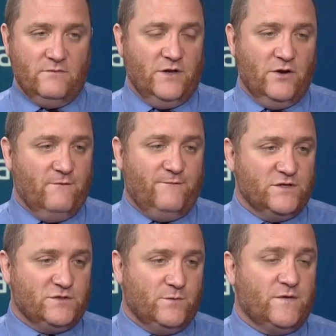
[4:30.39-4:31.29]
you know,
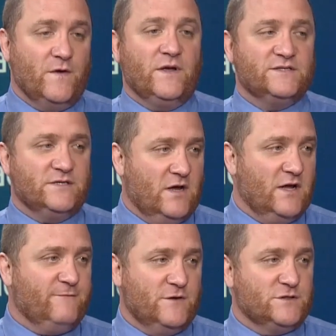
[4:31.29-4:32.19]
fungible tokens and
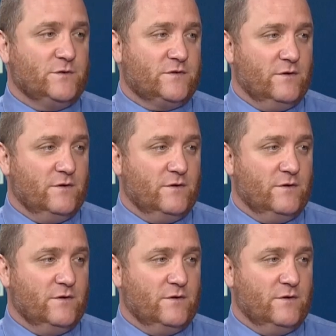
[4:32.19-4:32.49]
non-fungible